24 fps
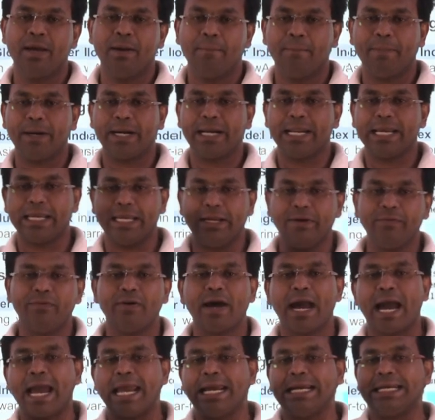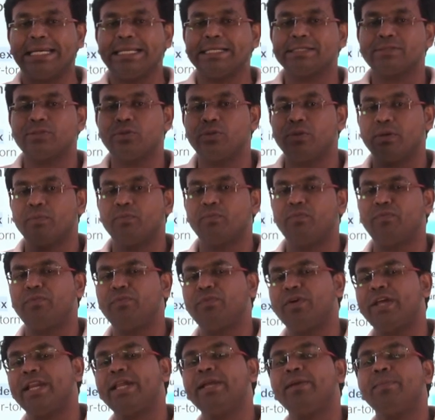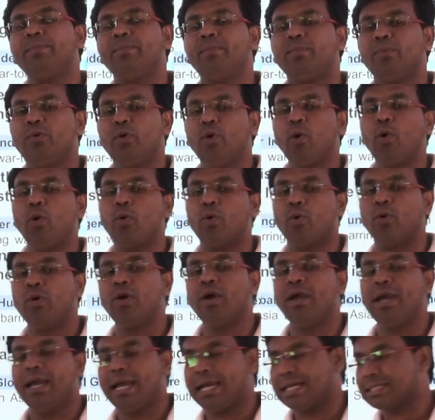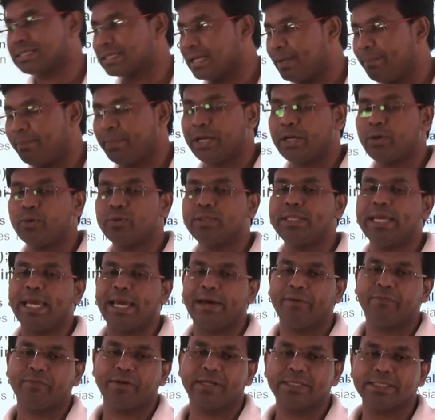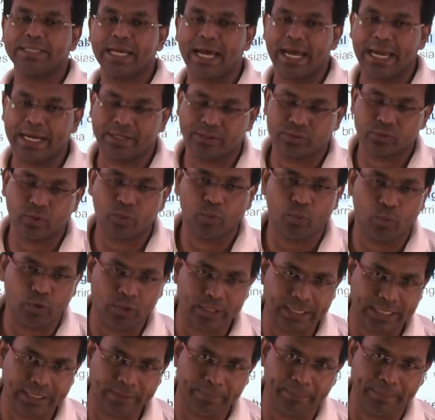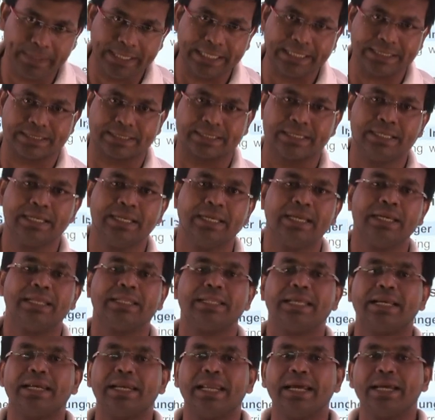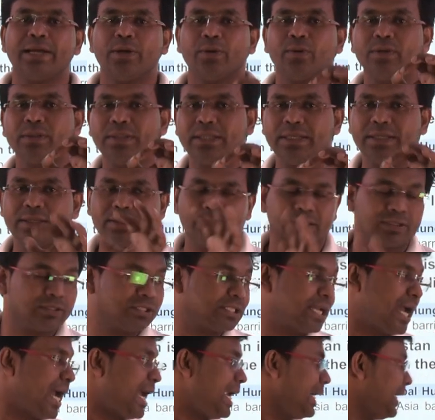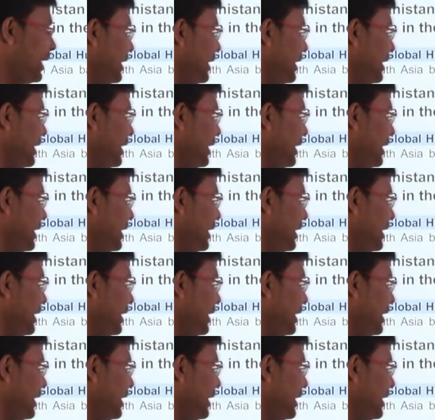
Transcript: But if height is very low as compared to the average height, so what it means that the child